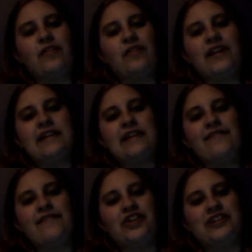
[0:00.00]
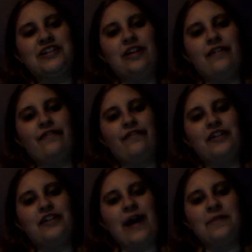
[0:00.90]
I don't think he's diverse enough
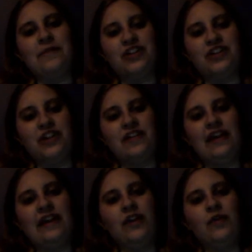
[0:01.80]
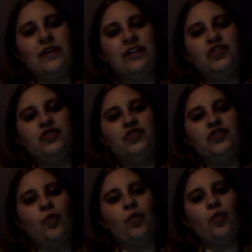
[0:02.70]
for the competition. I think he can really do
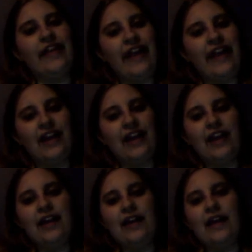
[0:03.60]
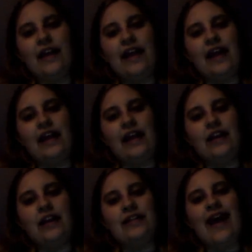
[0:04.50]
just one thing,
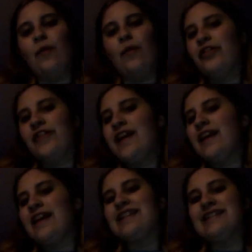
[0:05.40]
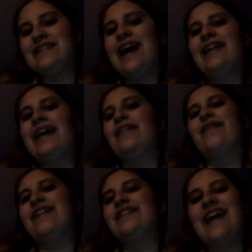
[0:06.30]
and that one thing he's not like
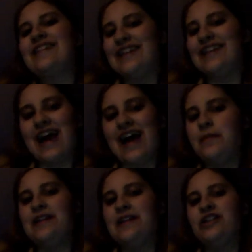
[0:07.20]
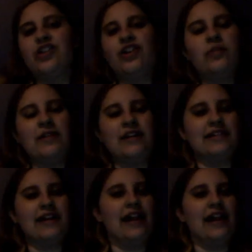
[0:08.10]
fantastic at. I mean, he's good, but
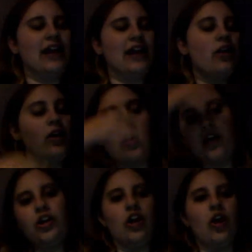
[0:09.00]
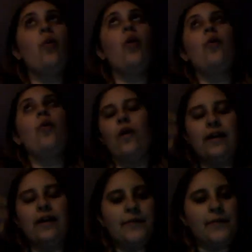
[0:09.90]
he's not like, you know, woo.
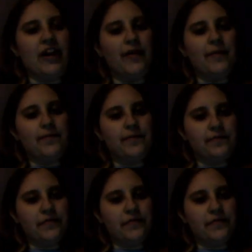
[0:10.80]
But um,